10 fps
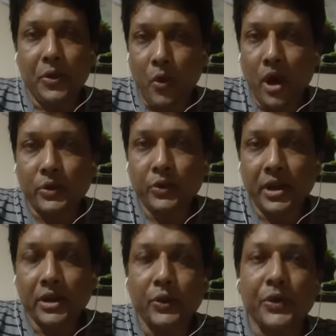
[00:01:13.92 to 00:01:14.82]
what we
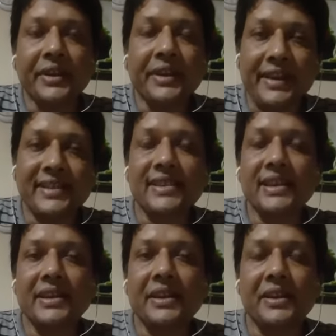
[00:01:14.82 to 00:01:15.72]
are doing
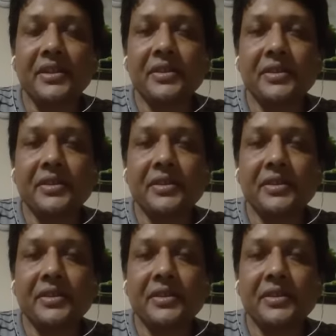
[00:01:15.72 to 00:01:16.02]
exactly